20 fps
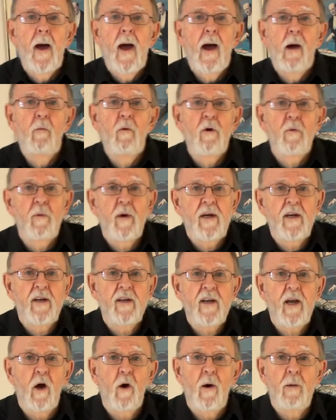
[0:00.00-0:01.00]
And we're ready
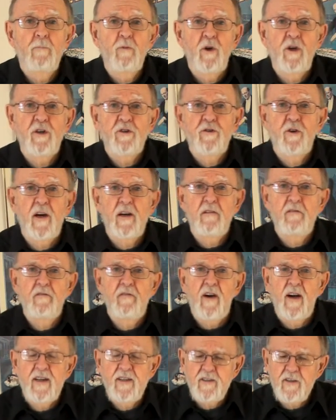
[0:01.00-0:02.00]
to go. I'm going to try to
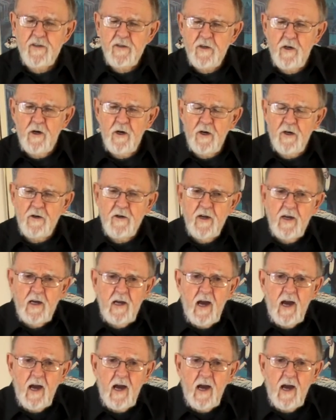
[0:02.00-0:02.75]
find their card.